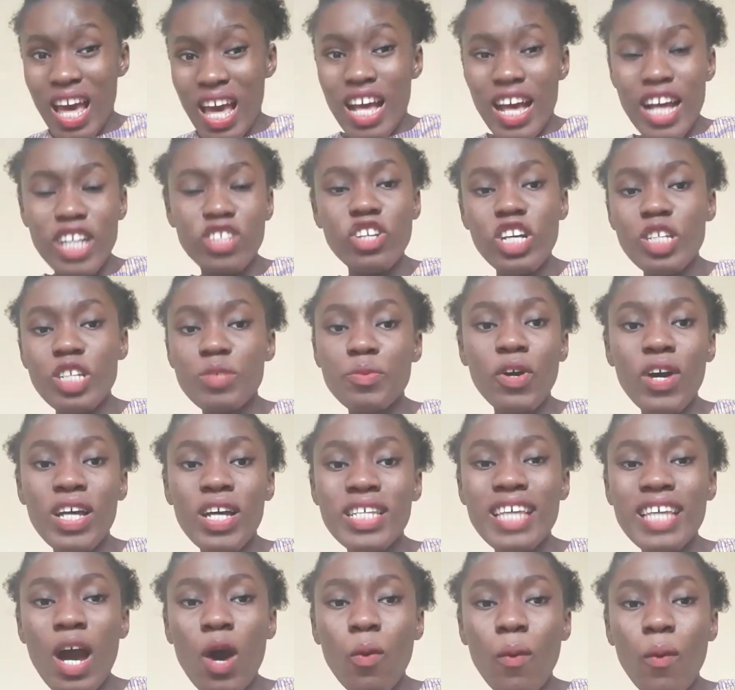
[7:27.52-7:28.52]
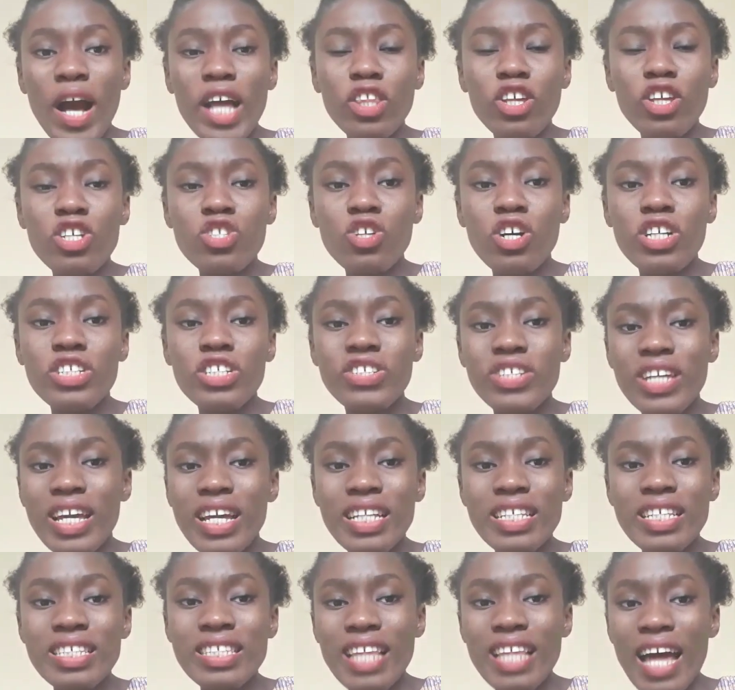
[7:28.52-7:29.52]
they are white does not
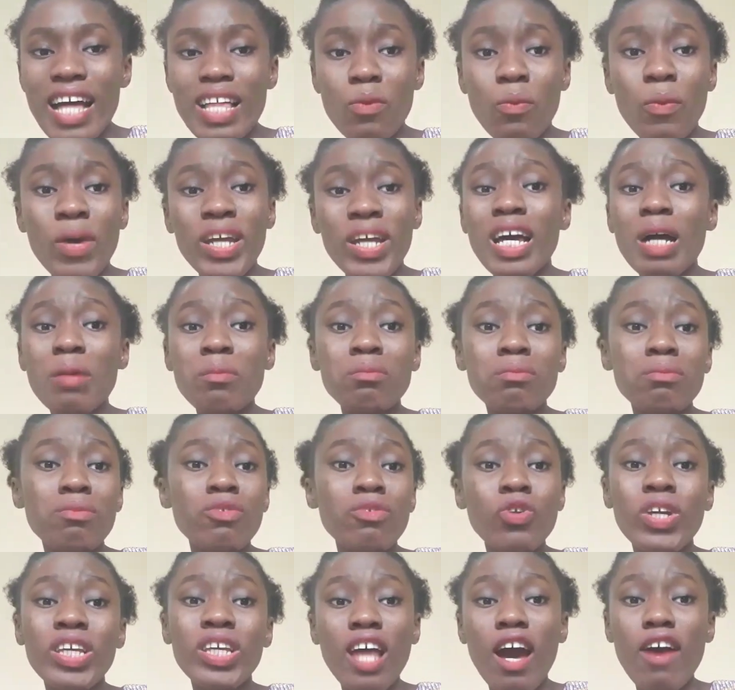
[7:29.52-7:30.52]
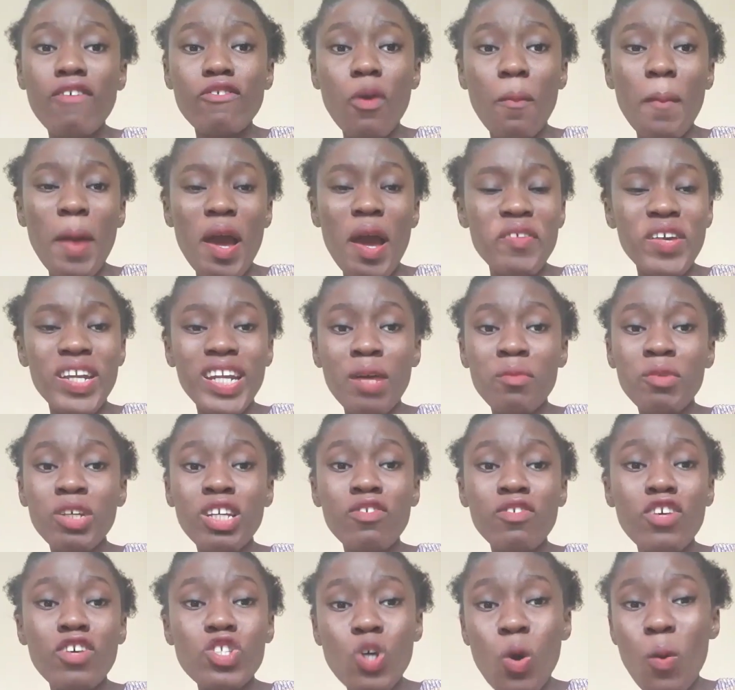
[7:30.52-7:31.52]
change that when I'm looking out for my friend, I'm
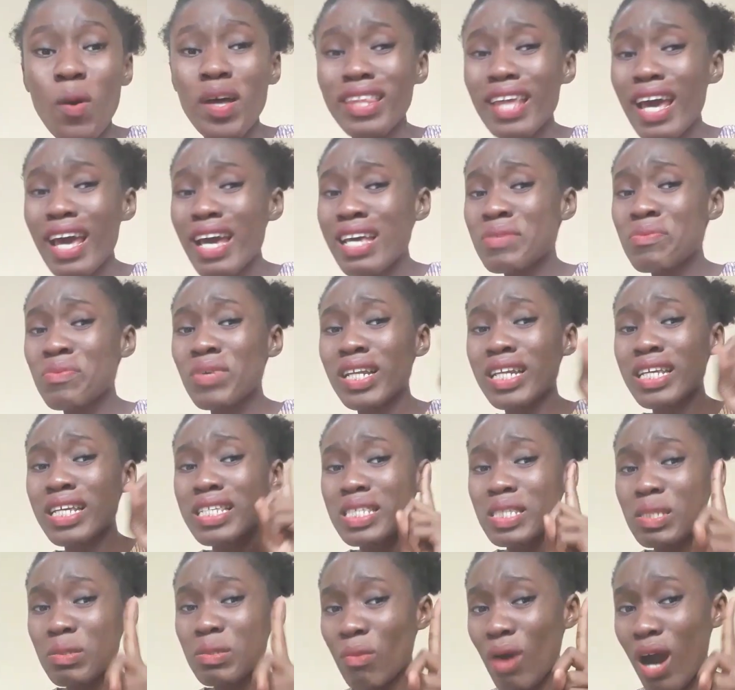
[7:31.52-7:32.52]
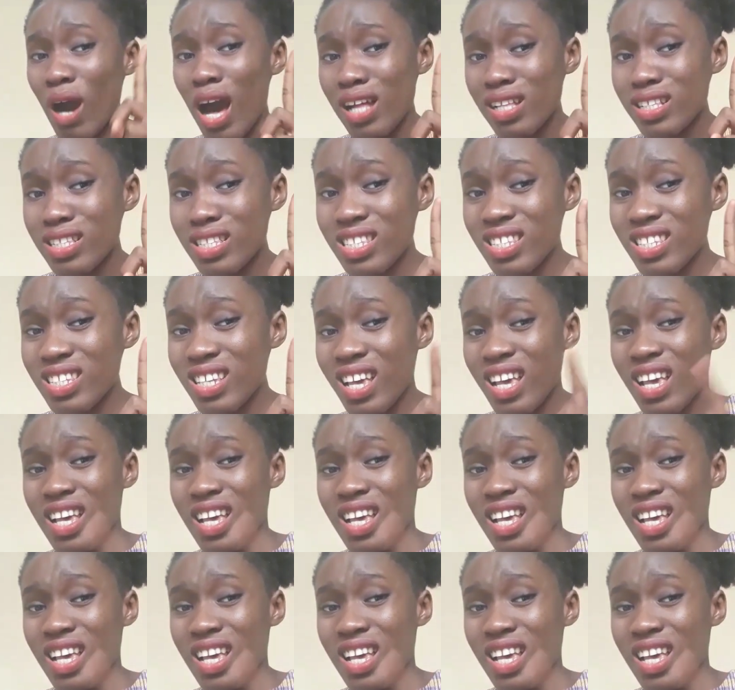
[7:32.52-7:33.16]
looking for someone that is really smart.